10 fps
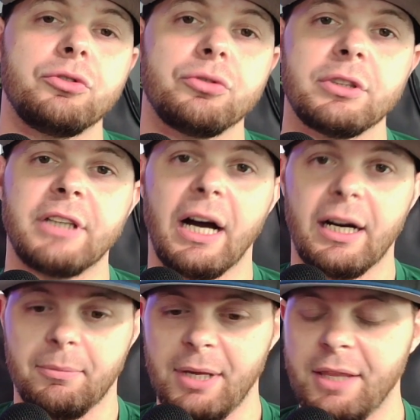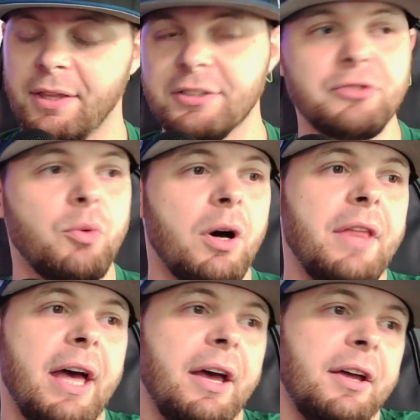Dame. And this is one
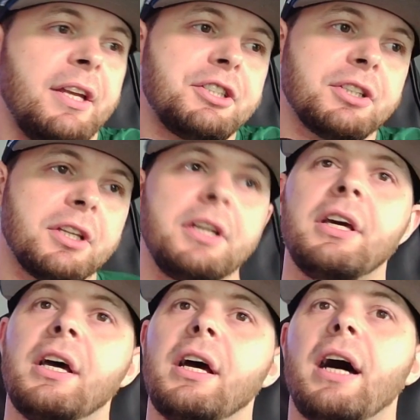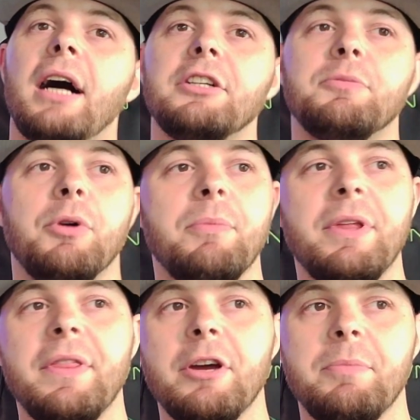that initially I just put him
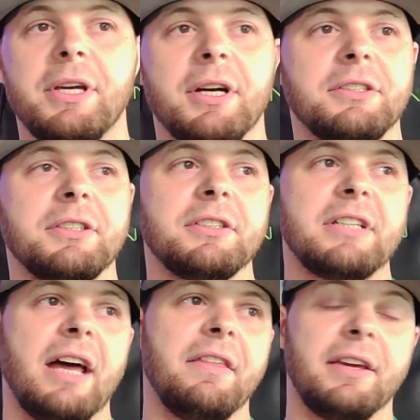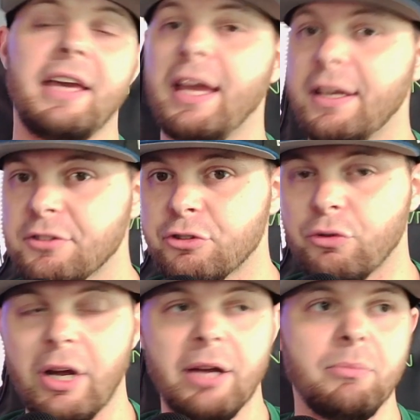in there because this is a guy that can
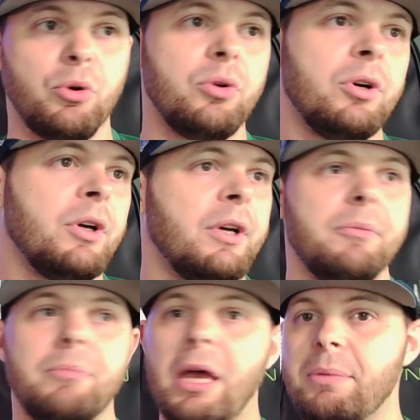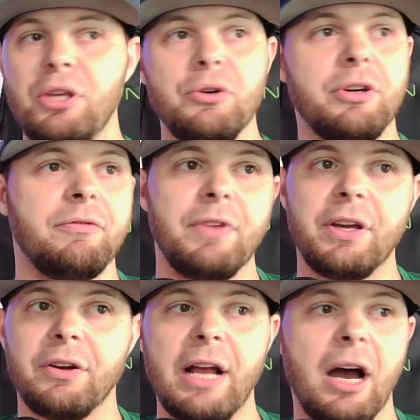scramble. Maybe you can
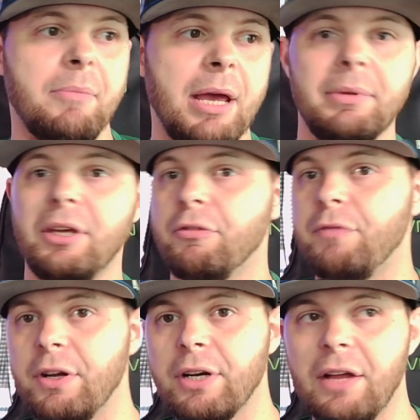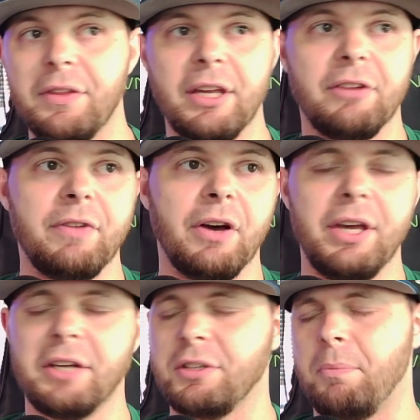figure it out. Maybe he'll figure it out in the NFL. He
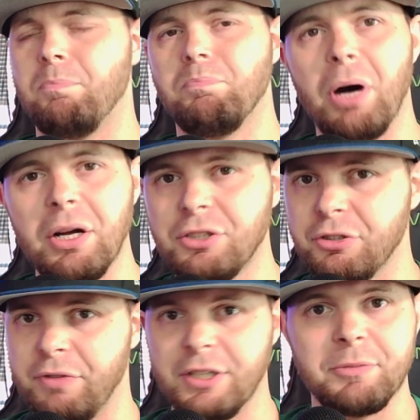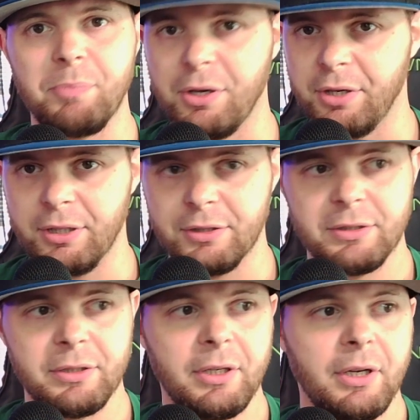has a bunch of experience.
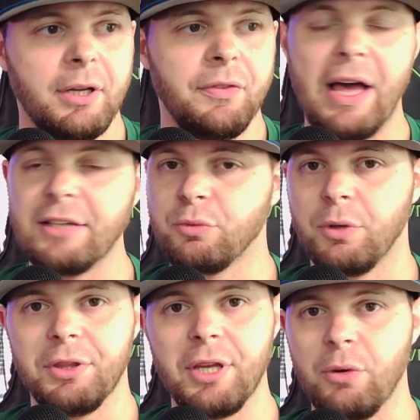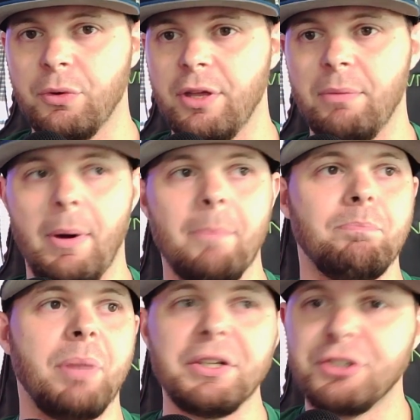That's one thing with him, a
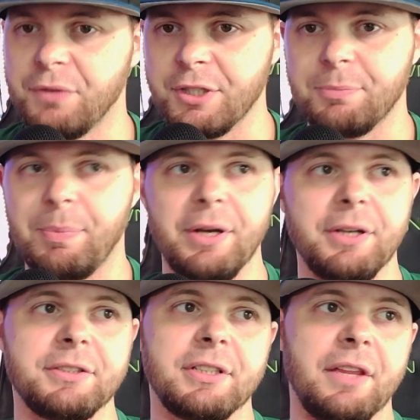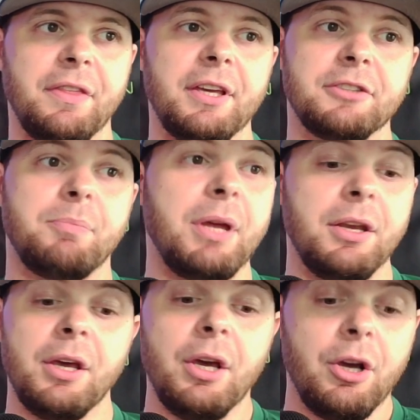bunch of experience. And I think it's been
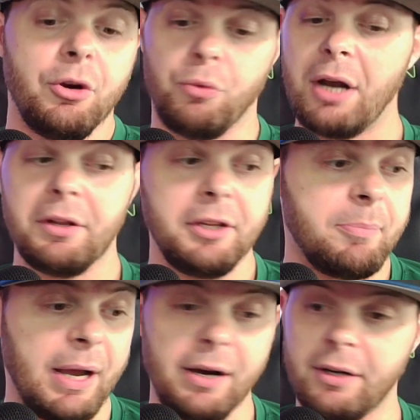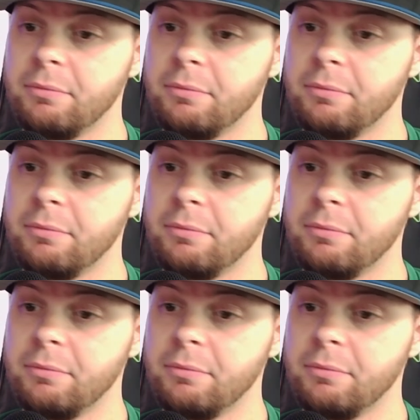readily apparent,